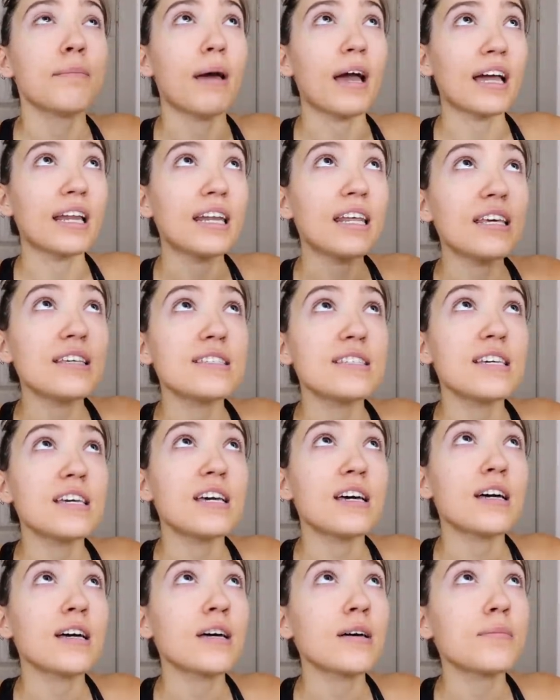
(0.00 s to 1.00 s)

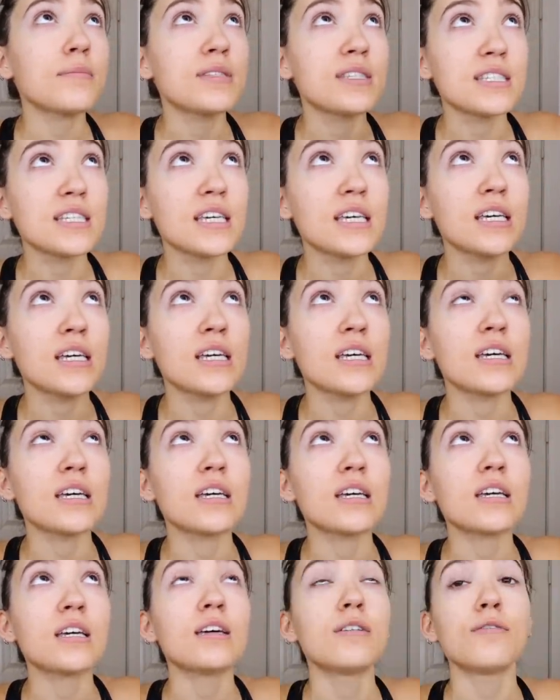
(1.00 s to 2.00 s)
magnesium,
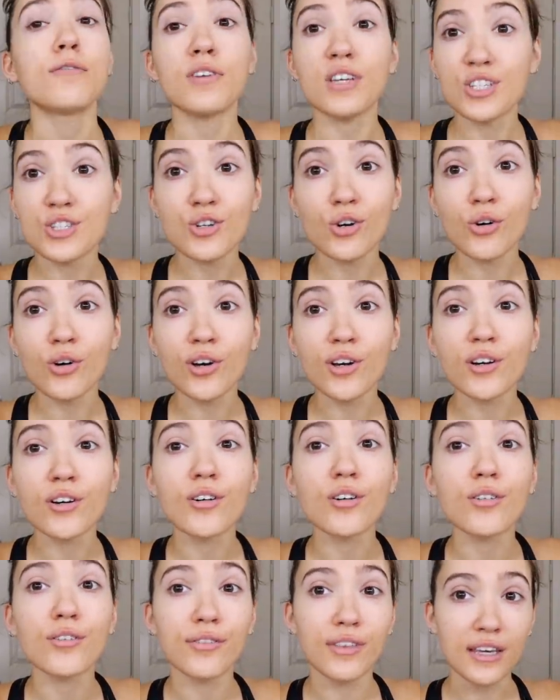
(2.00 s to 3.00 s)
zinc, fish
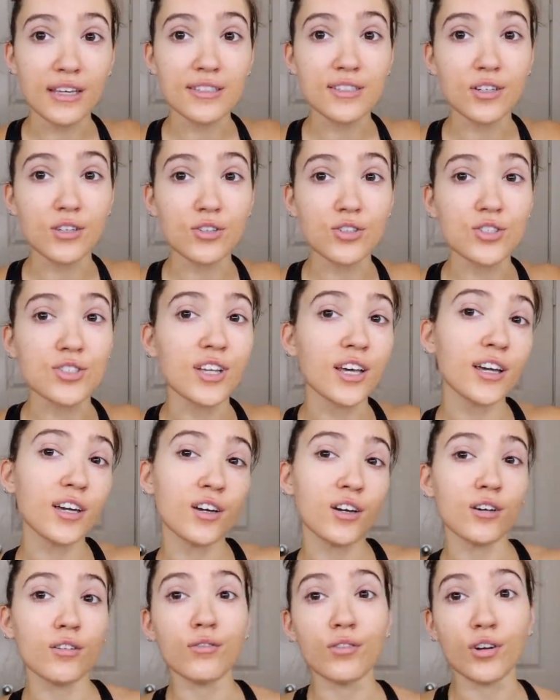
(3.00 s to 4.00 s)
oil, things that are just
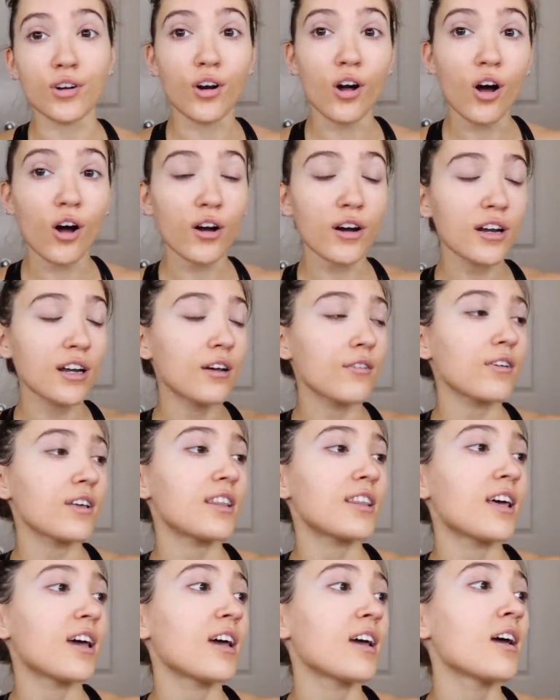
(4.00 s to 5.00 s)
like good for your heart and
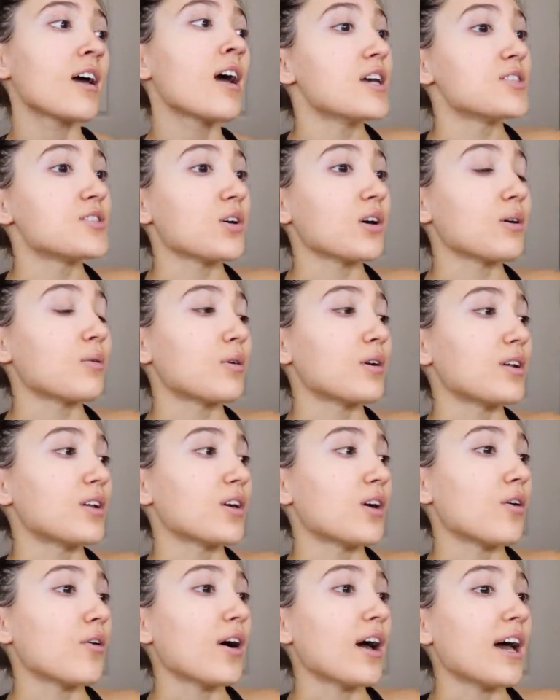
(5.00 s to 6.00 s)
everything. And so I wanted
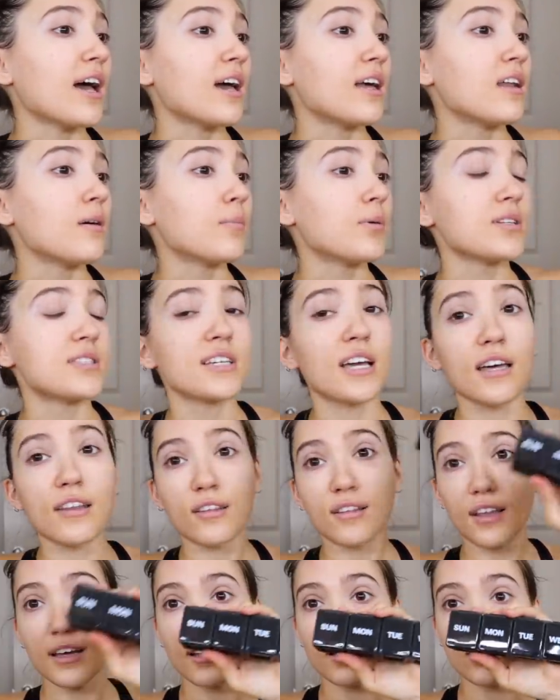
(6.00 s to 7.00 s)
to go ahead and put
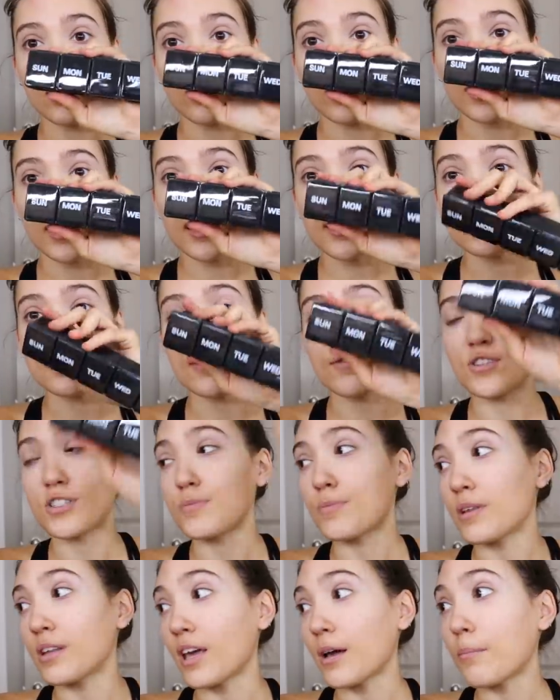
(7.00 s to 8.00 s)
together like a little kit, because I've
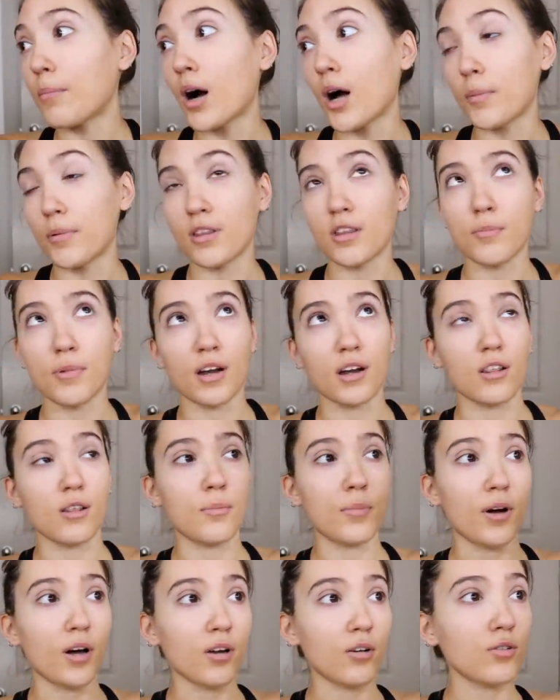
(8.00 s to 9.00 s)
just been like popping them out of the
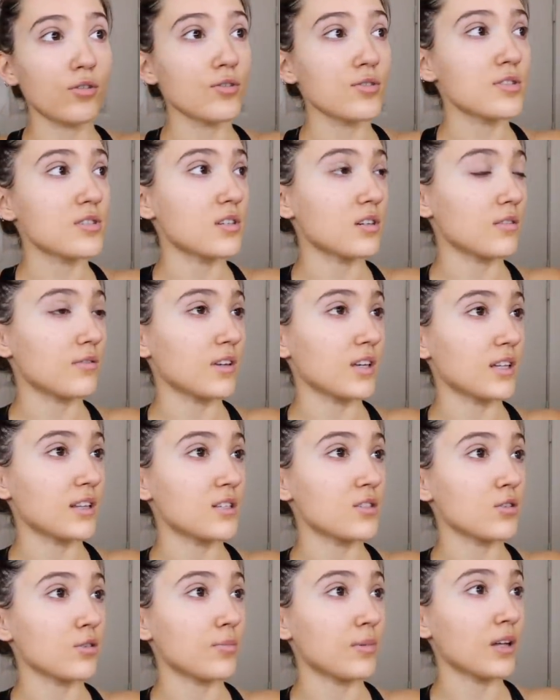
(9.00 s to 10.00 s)
bottles, and I feel like
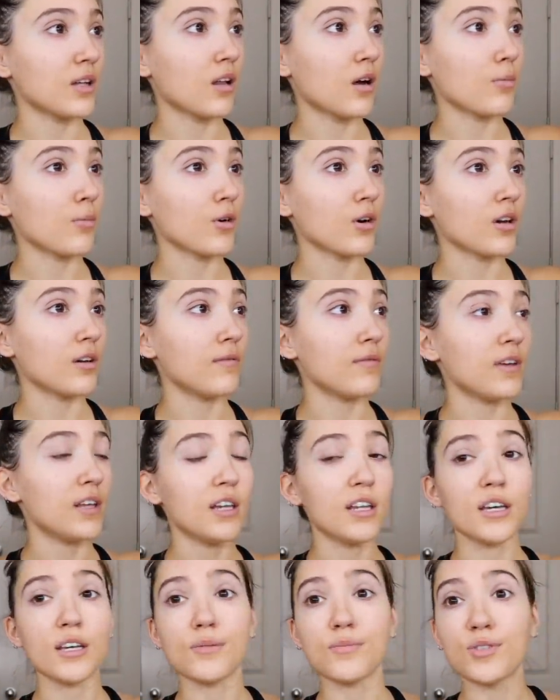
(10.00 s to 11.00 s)
this will be a lot more
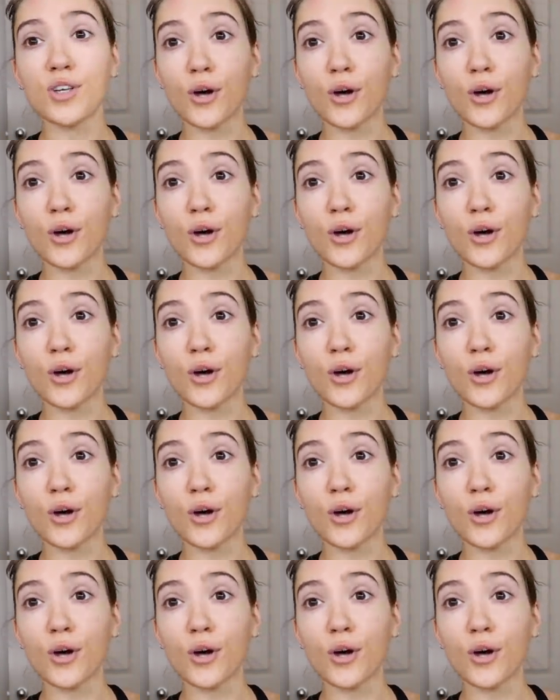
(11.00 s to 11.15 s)
convenient.